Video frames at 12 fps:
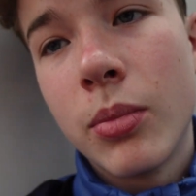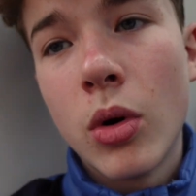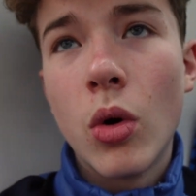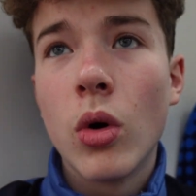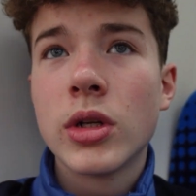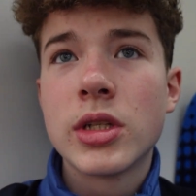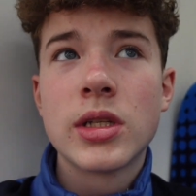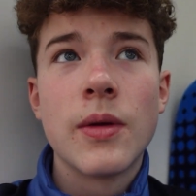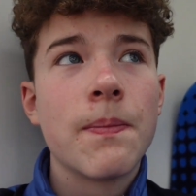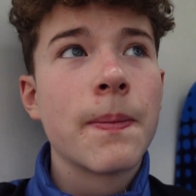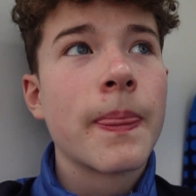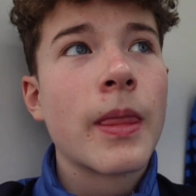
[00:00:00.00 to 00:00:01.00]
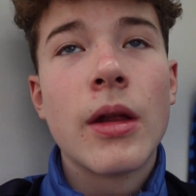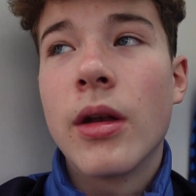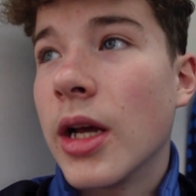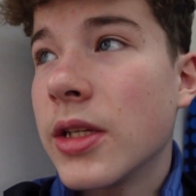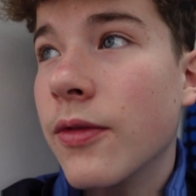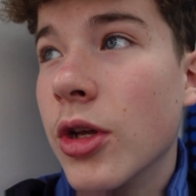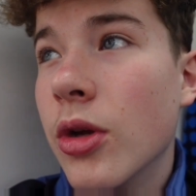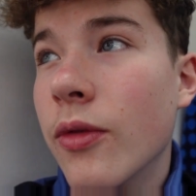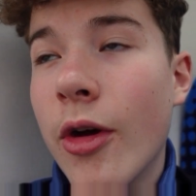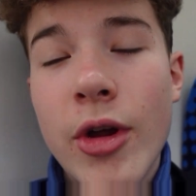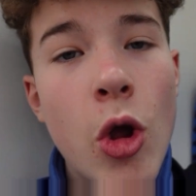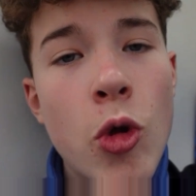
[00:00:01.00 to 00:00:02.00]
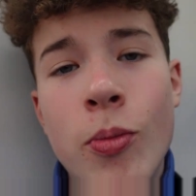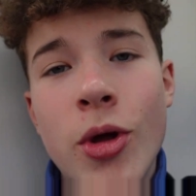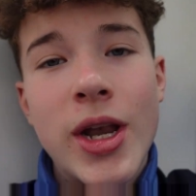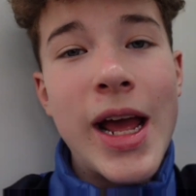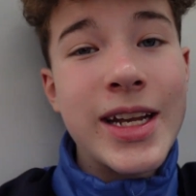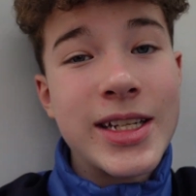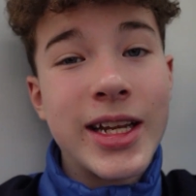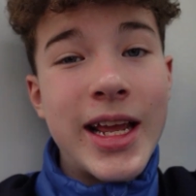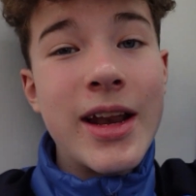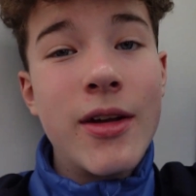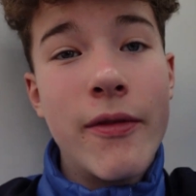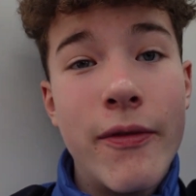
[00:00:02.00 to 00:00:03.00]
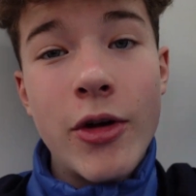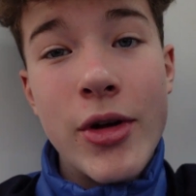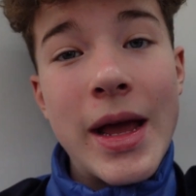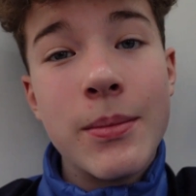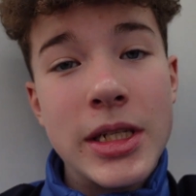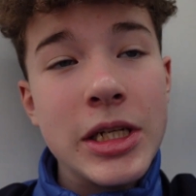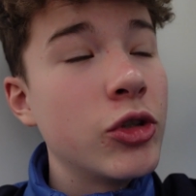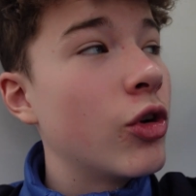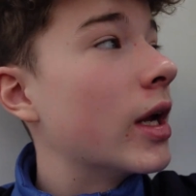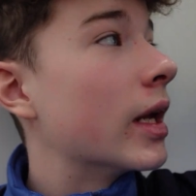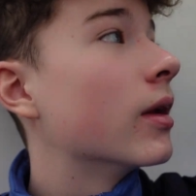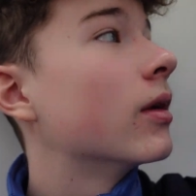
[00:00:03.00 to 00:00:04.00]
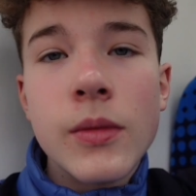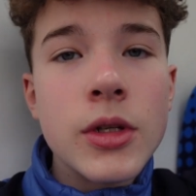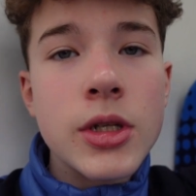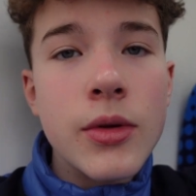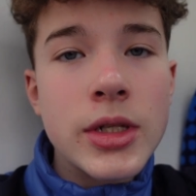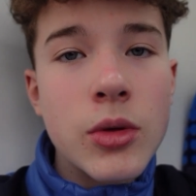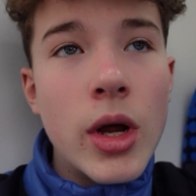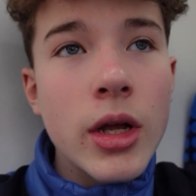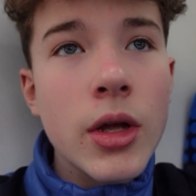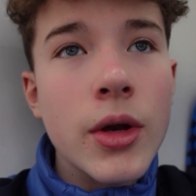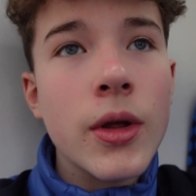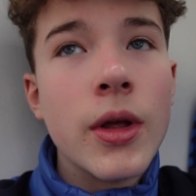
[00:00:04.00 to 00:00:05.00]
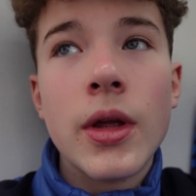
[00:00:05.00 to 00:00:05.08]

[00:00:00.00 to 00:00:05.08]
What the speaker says: ports, nice view, very open, and it's again a very empty train, so it's quite good.